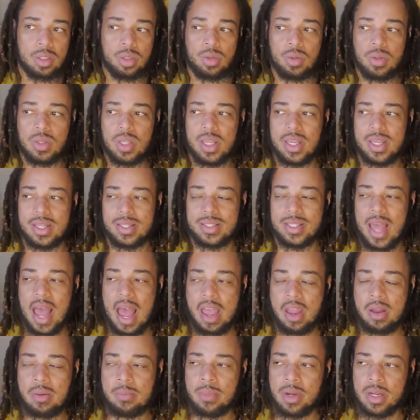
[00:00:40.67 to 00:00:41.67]
to the
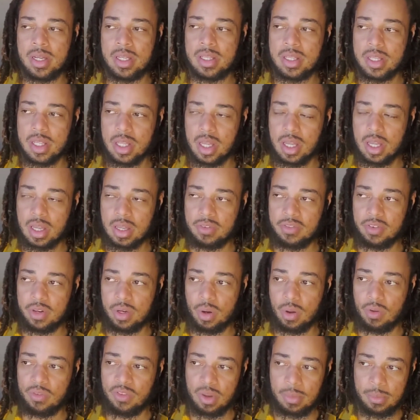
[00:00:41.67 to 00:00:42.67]
entire month of
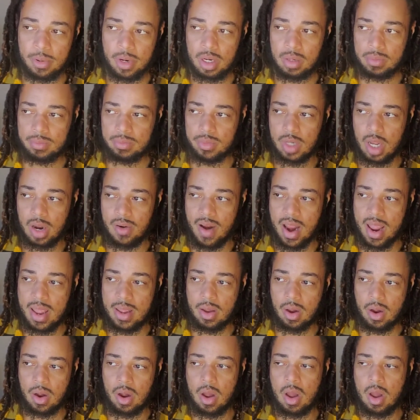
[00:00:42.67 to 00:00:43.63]
November, all right?